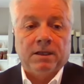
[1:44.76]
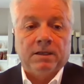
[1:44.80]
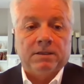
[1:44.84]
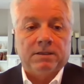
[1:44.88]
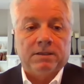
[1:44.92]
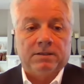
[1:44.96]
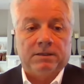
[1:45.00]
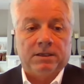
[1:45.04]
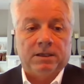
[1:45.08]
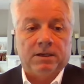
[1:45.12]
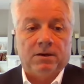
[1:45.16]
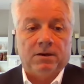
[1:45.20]

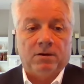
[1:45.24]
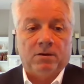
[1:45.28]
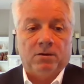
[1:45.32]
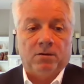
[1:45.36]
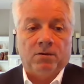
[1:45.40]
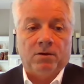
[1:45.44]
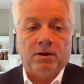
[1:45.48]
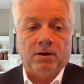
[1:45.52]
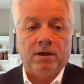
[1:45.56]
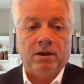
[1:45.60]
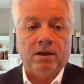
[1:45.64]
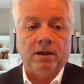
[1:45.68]

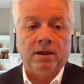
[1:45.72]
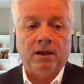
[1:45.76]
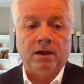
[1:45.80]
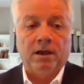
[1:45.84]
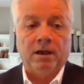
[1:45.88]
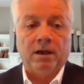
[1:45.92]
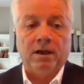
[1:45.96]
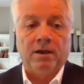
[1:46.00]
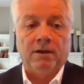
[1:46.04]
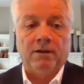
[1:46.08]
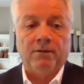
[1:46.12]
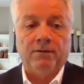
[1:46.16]
So
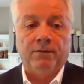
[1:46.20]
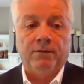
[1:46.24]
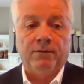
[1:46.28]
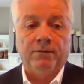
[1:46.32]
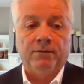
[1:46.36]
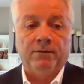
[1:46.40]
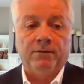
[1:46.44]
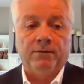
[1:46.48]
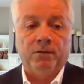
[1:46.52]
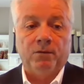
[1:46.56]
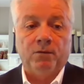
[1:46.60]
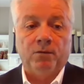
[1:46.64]

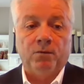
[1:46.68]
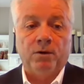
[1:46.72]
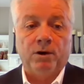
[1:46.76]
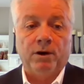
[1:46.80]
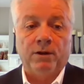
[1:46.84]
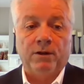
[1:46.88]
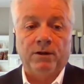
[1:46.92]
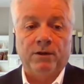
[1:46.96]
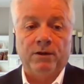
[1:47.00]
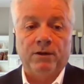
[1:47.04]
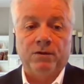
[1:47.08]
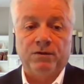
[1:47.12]

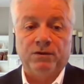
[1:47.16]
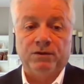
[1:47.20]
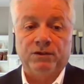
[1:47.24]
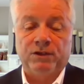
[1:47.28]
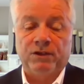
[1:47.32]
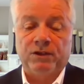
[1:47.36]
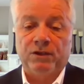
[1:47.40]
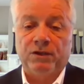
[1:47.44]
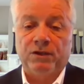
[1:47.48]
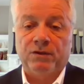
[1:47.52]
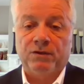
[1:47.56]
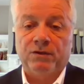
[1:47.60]
while those
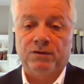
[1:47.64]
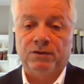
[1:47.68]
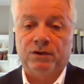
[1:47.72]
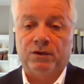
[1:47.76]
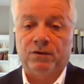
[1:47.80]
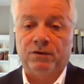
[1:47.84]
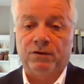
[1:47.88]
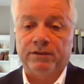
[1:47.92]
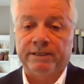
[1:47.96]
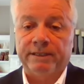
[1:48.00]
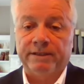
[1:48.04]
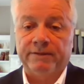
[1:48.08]
cues
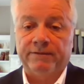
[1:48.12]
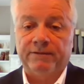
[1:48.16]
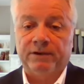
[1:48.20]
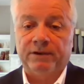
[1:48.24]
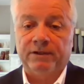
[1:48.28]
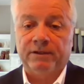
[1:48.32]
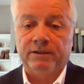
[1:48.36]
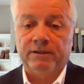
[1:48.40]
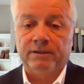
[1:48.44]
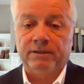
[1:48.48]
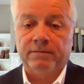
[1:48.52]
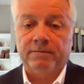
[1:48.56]
are
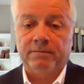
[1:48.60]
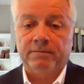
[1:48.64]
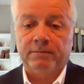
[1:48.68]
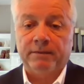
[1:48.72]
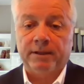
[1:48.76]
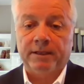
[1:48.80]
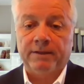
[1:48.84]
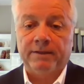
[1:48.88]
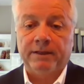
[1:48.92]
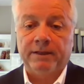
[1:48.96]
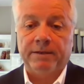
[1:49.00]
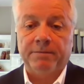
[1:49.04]
different,
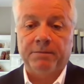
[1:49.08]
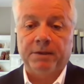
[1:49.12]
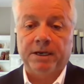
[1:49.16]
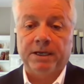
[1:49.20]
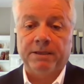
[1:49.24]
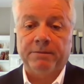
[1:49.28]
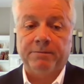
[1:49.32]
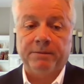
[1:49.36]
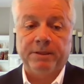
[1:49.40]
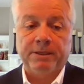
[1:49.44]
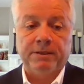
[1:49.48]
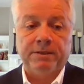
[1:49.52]
they
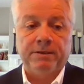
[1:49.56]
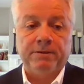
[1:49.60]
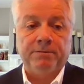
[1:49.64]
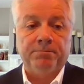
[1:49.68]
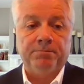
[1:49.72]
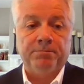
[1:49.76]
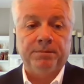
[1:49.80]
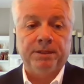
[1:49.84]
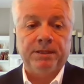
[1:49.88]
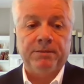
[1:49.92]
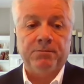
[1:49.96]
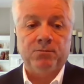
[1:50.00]
might
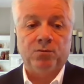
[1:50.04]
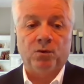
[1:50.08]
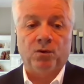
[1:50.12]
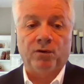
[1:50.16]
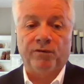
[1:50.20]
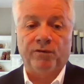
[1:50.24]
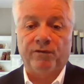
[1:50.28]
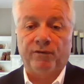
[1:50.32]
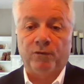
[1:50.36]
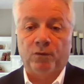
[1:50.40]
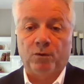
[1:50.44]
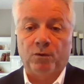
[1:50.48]
be more
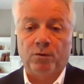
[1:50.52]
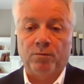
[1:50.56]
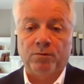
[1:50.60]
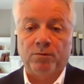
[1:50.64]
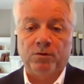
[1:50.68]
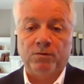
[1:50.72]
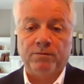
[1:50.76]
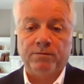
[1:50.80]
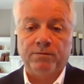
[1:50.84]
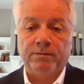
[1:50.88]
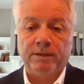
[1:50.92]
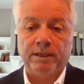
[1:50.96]

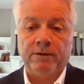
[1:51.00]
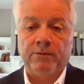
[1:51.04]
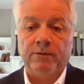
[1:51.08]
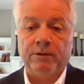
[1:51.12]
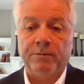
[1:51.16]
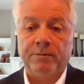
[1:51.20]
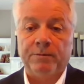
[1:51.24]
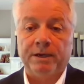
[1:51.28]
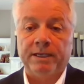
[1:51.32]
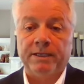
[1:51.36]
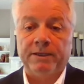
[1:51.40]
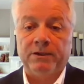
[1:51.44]
formal, and we
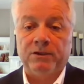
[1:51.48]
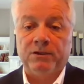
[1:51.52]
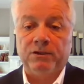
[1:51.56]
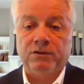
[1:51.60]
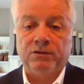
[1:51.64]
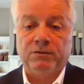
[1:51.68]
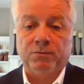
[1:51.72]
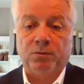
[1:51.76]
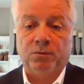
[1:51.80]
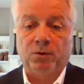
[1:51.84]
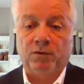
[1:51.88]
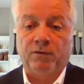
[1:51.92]
might
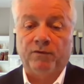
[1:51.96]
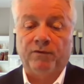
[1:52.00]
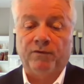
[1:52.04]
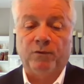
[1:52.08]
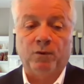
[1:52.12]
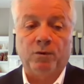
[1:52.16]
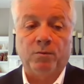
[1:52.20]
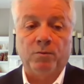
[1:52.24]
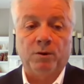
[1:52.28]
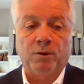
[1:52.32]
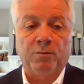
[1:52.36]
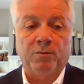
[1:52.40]
use more
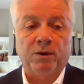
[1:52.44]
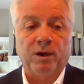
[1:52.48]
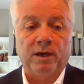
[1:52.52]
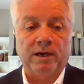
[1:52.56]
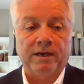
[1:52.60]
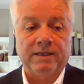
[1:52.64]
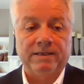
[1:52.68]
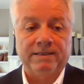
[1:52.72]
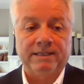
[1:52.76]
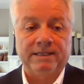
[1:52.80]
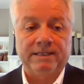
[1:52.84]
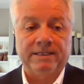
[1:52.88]
formal
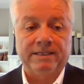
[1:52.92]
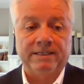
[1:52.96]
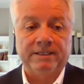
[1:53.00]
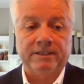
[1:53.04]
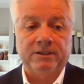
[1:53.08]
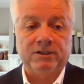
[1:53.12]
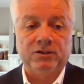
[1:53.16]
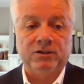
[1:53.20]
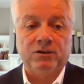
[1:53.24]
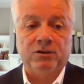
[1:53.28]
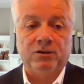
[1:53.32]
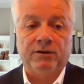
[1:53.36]

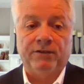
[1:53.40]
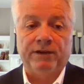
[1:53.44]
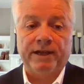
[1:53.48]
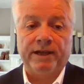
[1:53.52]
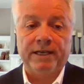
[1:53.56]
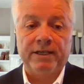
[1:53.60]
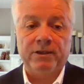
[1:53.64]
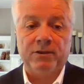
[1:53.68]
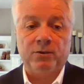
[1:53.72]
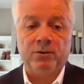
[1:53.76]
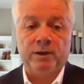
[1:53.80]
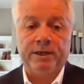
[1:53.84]
processes to
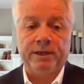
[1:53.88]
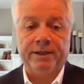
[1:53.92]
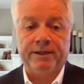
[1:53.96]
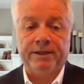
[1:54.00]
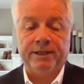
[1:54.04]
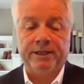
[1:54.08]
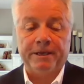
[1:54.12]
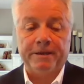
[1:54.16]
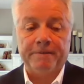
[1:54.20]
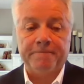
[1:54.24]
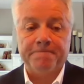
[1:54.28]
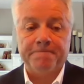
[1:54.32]
evaluate
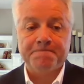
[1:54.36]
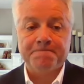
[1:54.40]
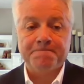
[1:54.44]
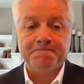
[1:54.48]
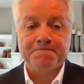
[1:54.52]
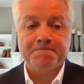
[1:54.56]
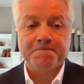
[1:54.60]
them.